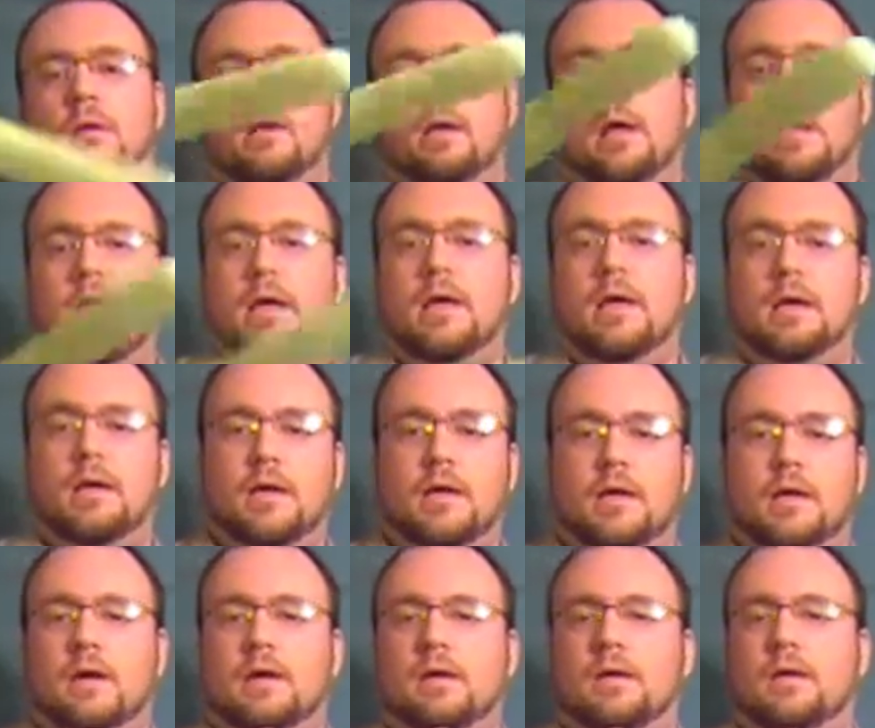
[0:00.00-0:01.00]
And
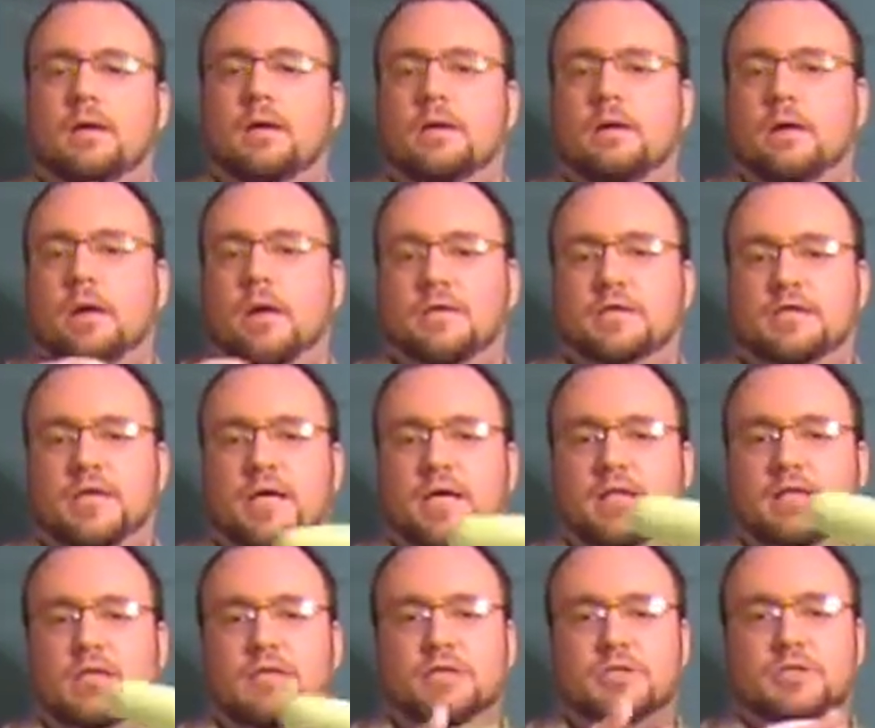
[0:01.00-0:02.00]
I'll take
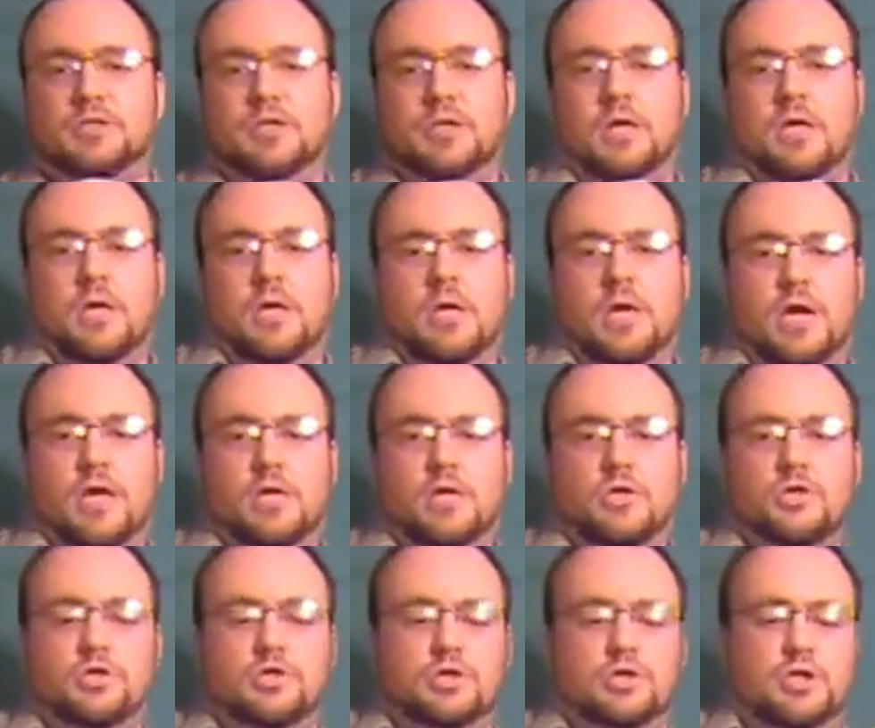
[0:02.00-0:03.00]
this. And
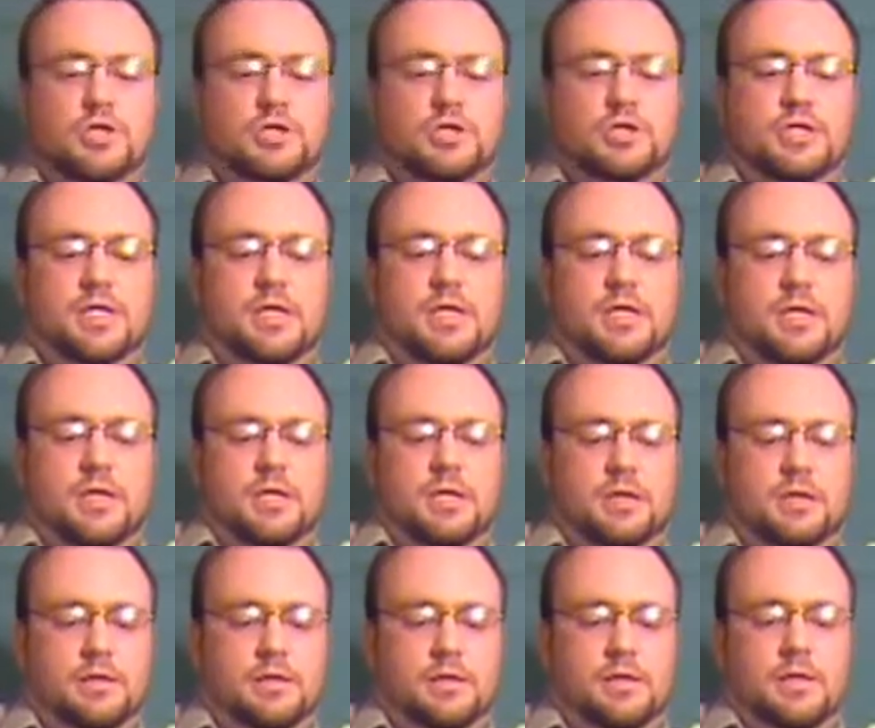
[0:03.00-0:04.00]
you just need
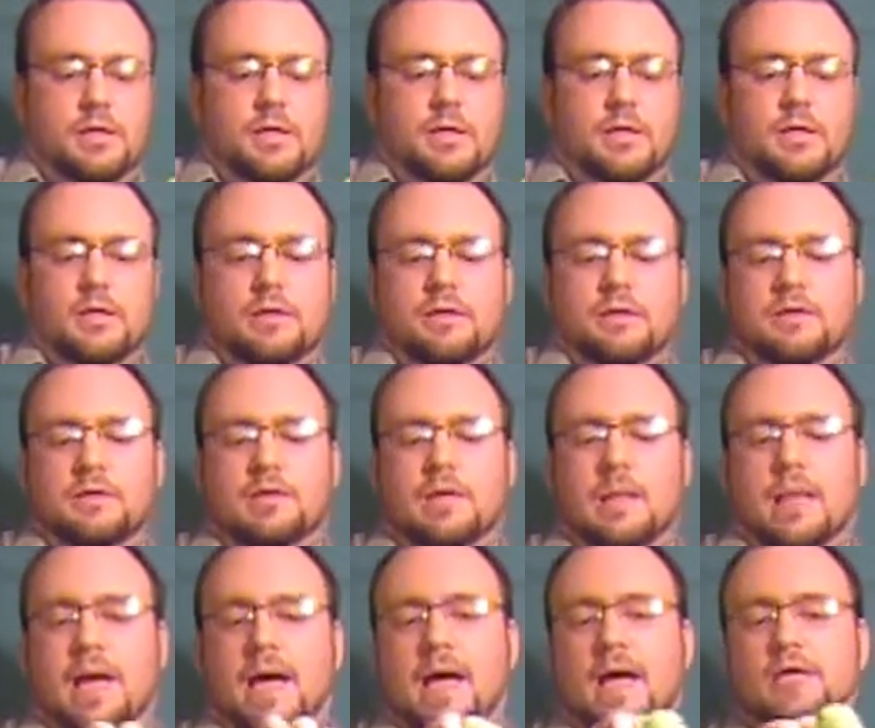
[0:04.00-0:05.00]
the
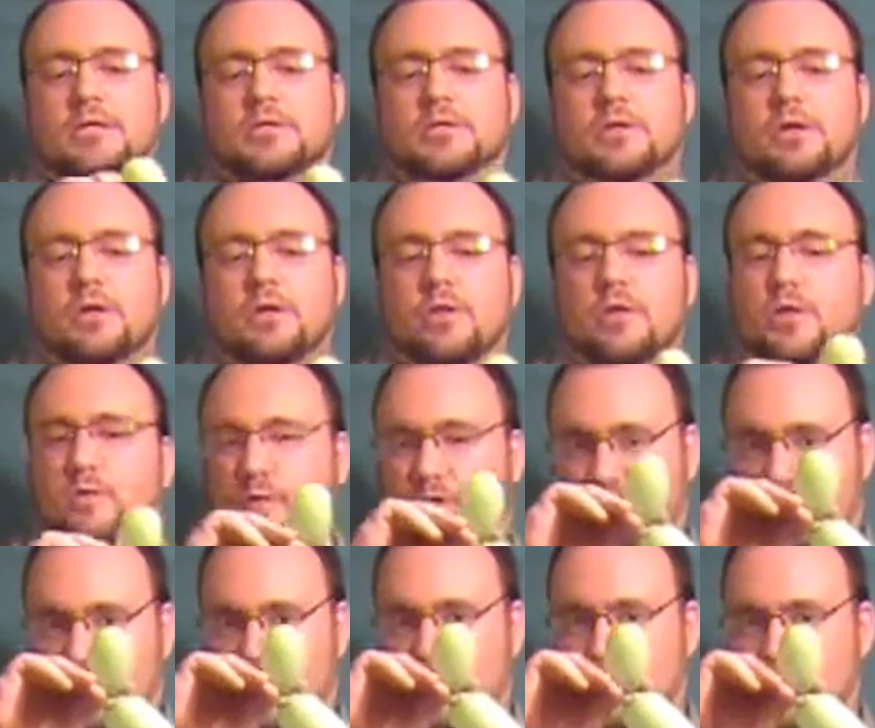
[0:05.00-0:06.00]
last 3
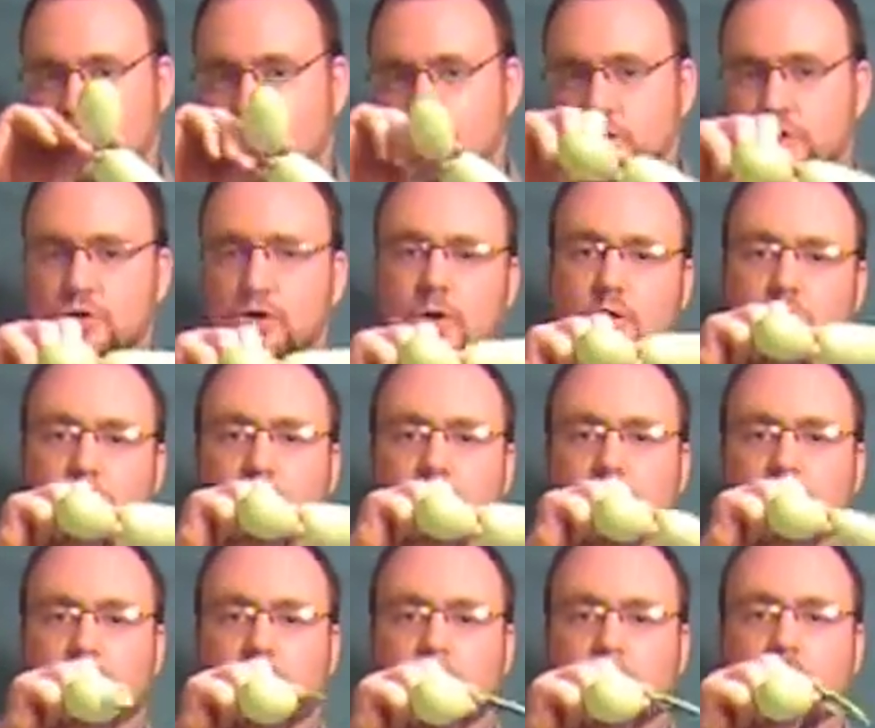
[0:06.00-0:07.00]
fingers or so
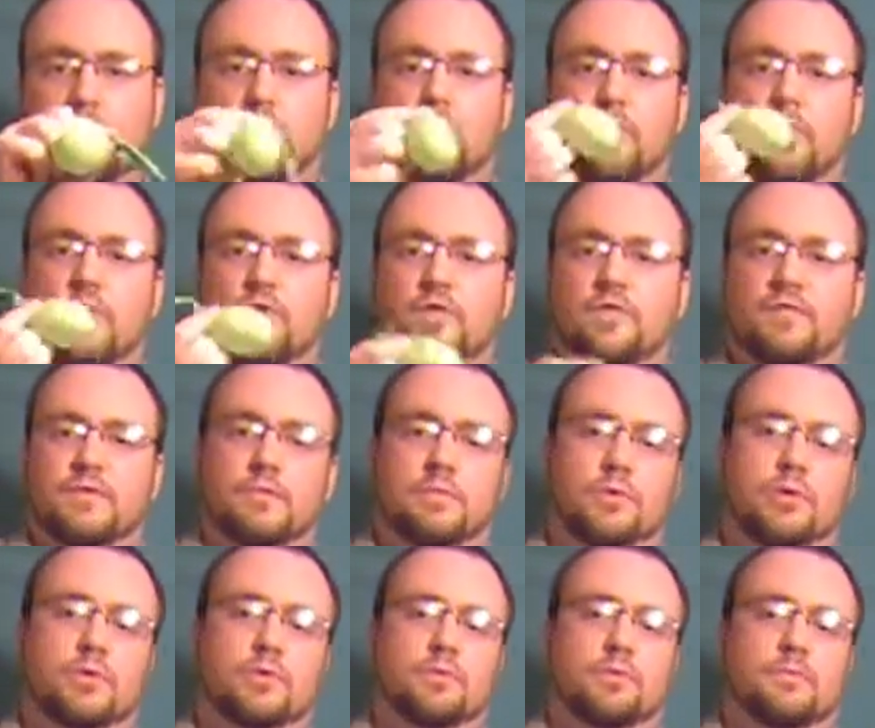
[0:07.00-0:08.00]
worth of the
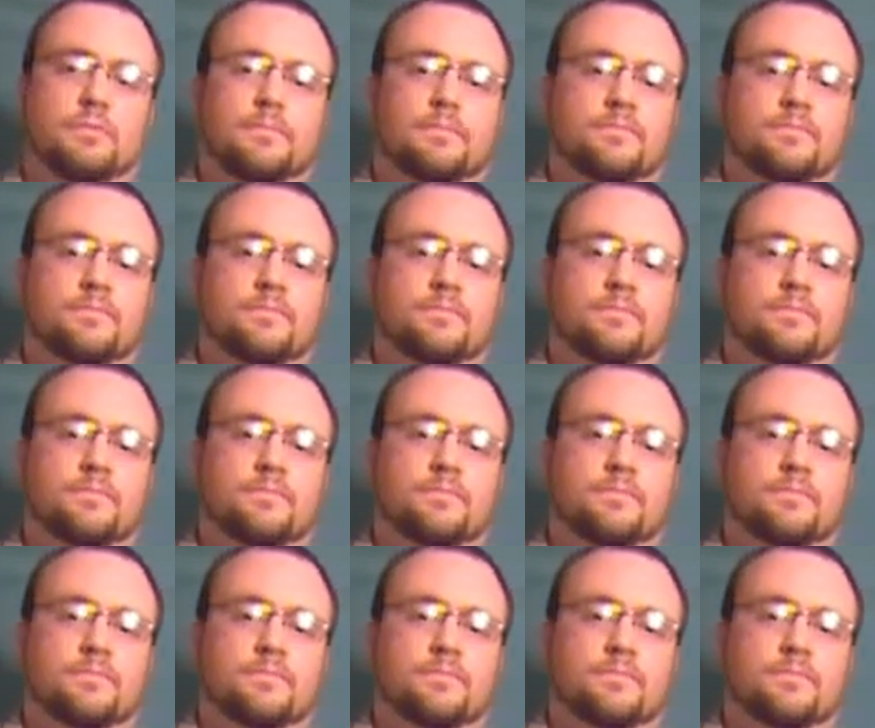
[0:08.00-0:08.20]
balloon.